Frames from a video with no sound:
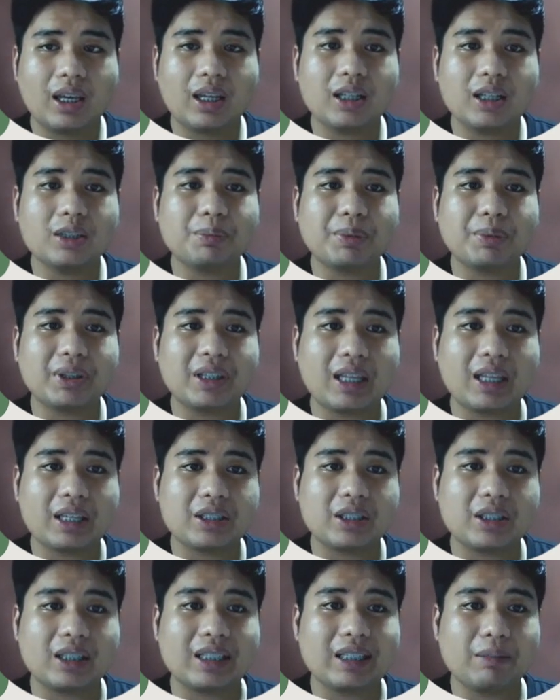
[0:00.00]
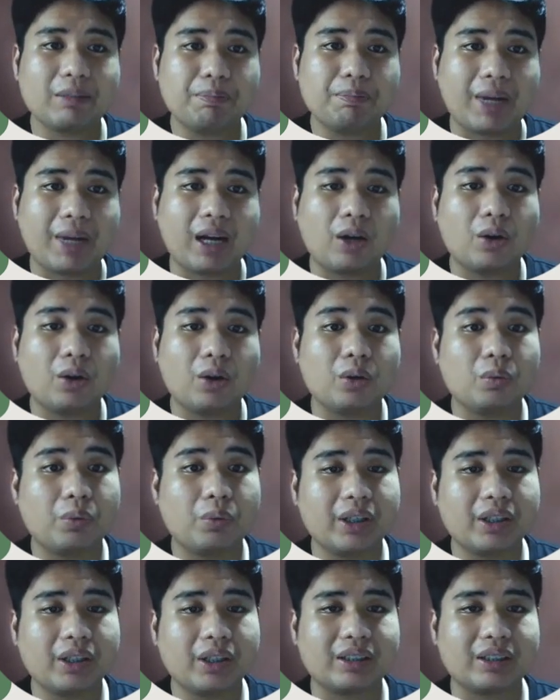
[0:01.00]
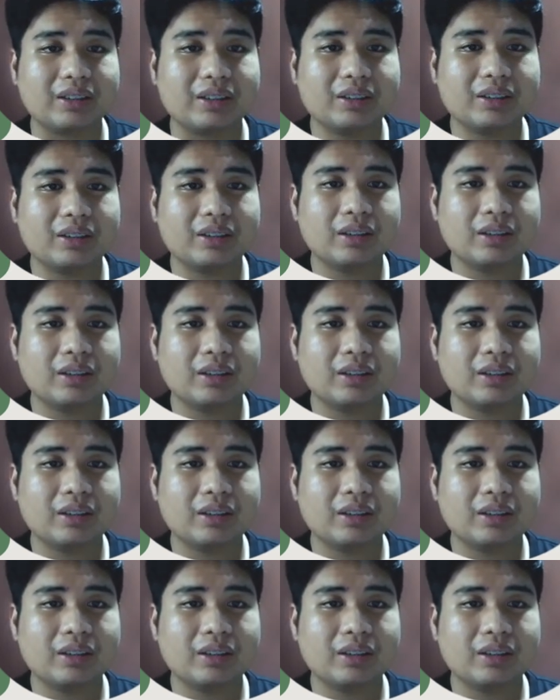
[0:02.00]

and its potential impact on workers,